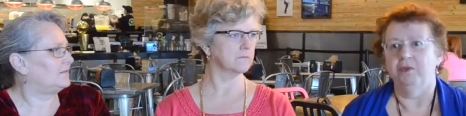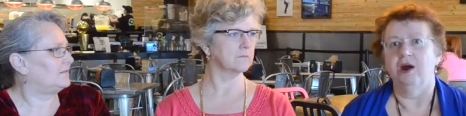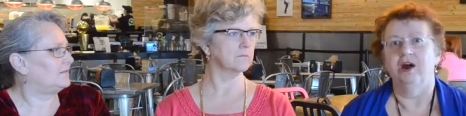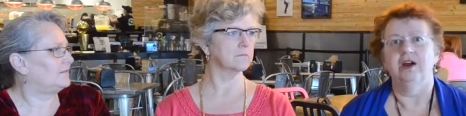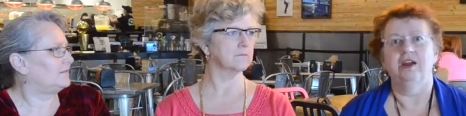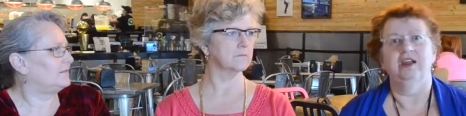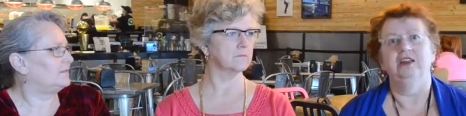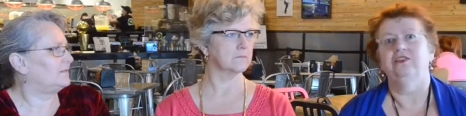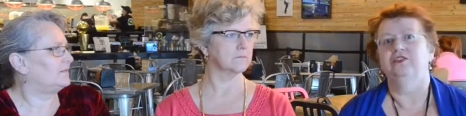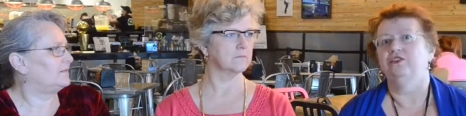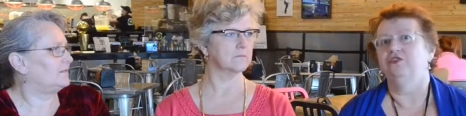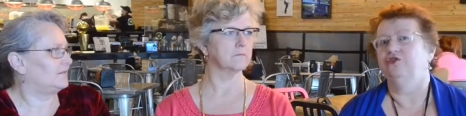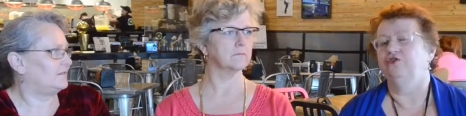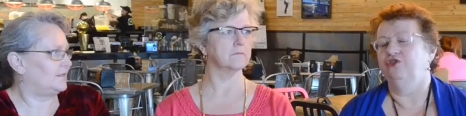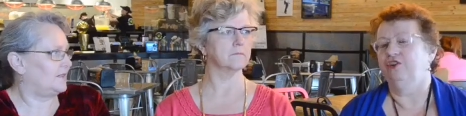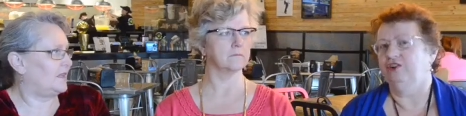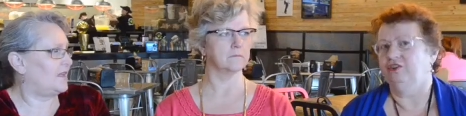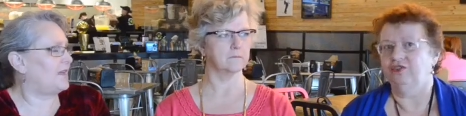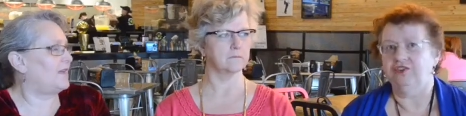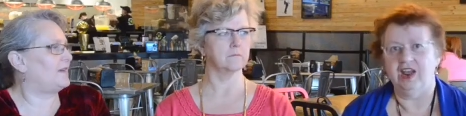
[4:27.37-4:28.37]
Speaker 1: markets and
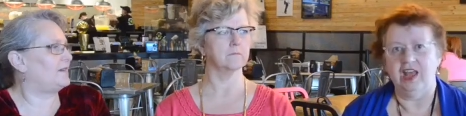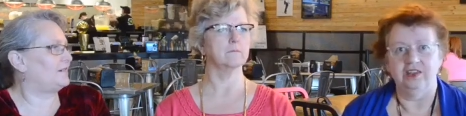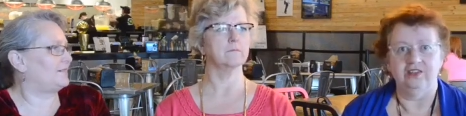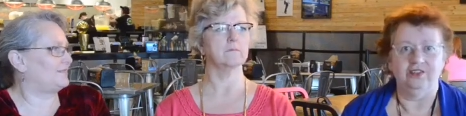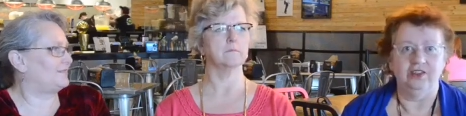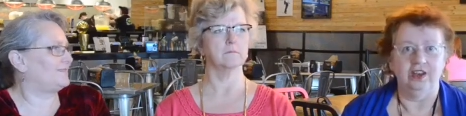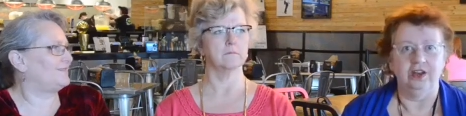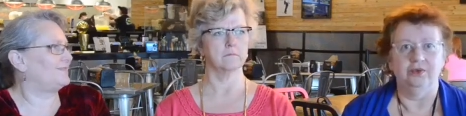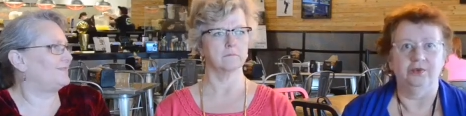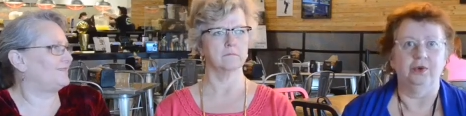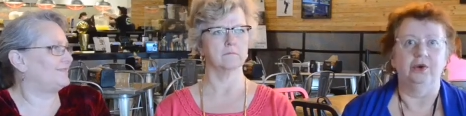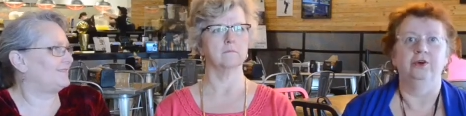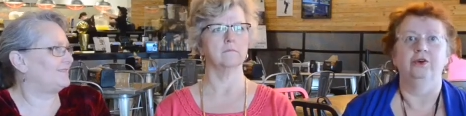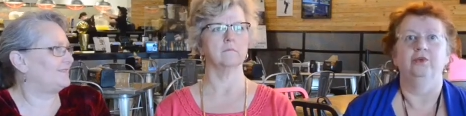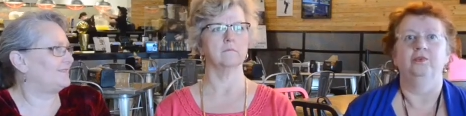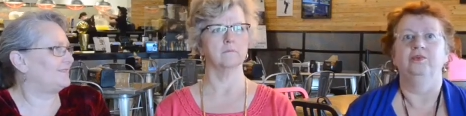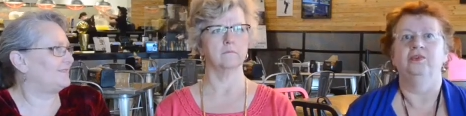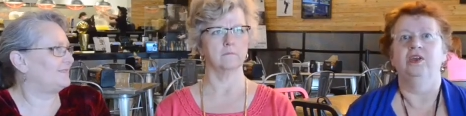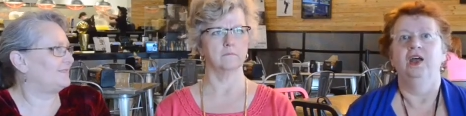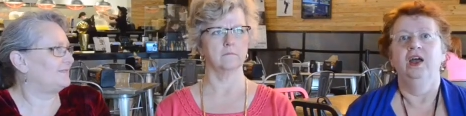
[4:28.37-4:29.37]
cheese tasting
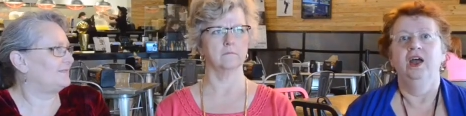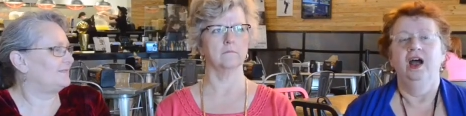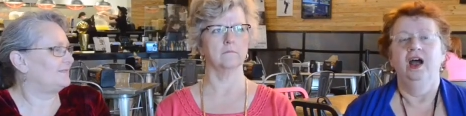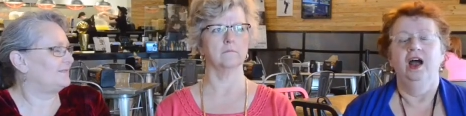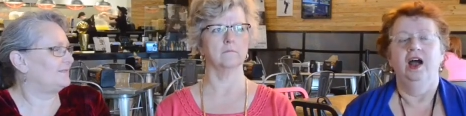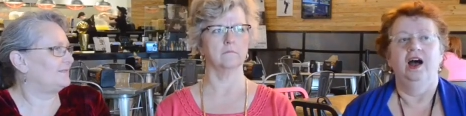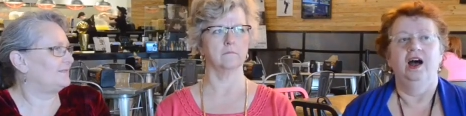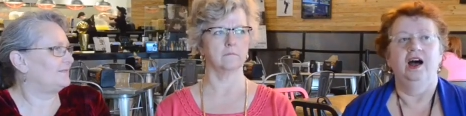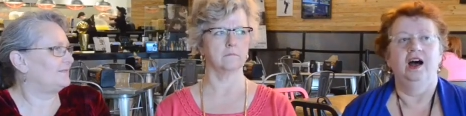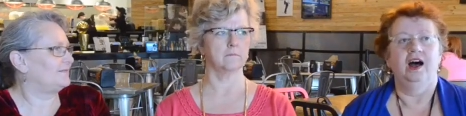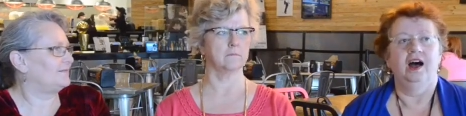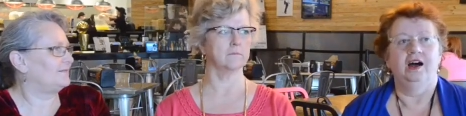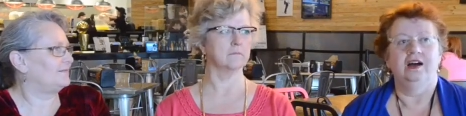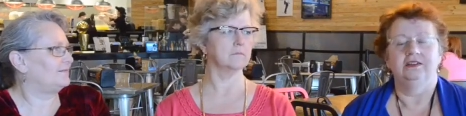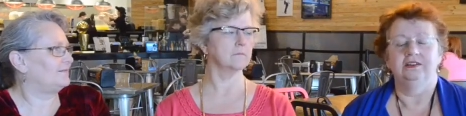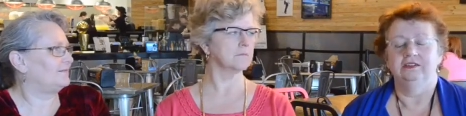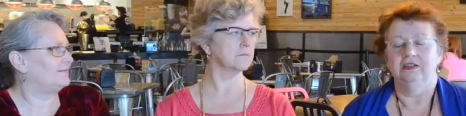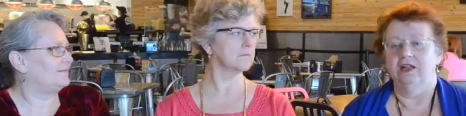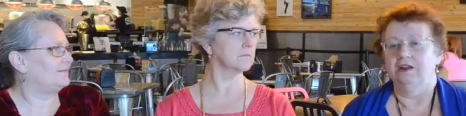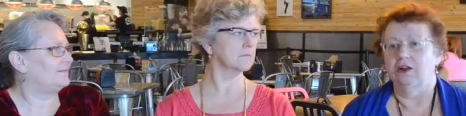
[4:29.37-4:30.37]
rooms.
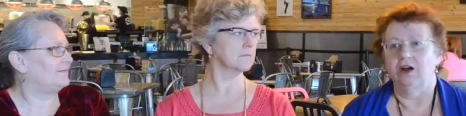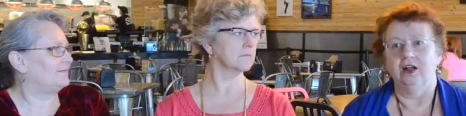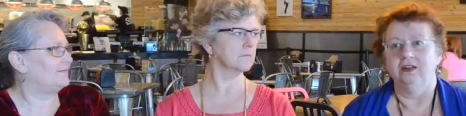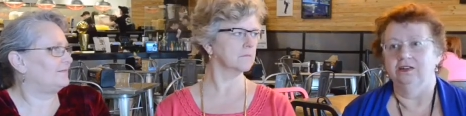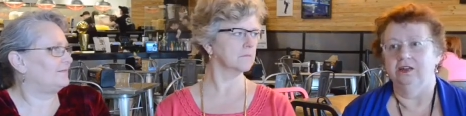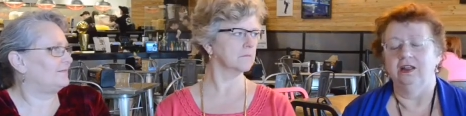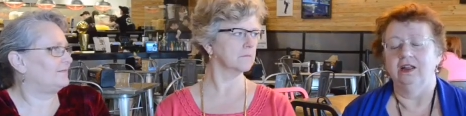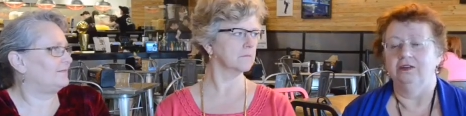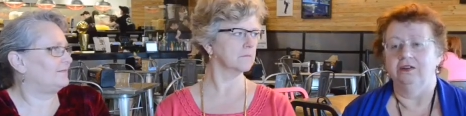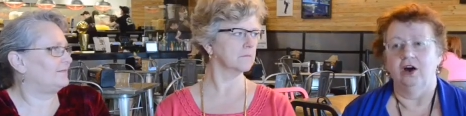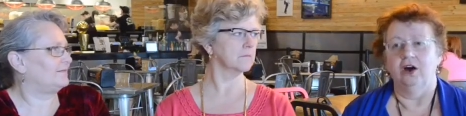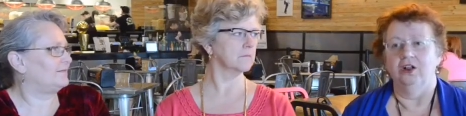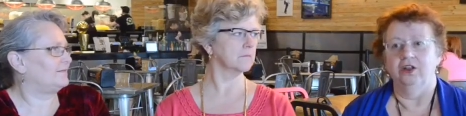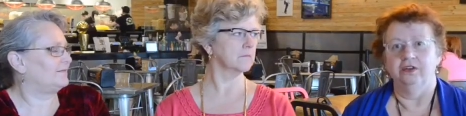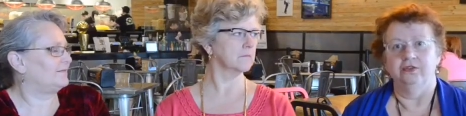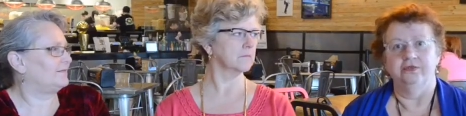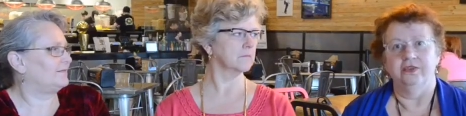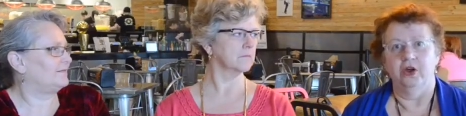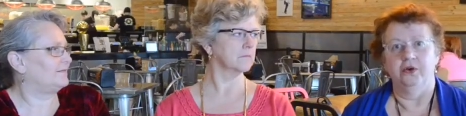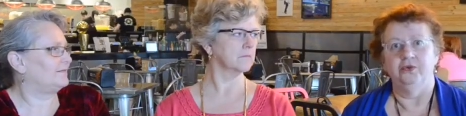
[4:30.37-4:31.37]
And all
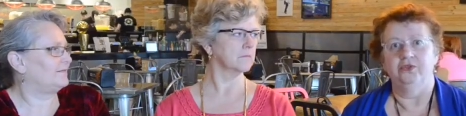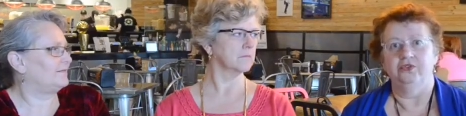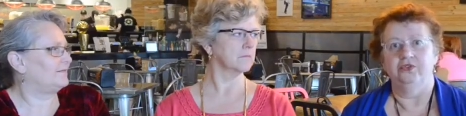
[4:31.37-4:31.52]
of those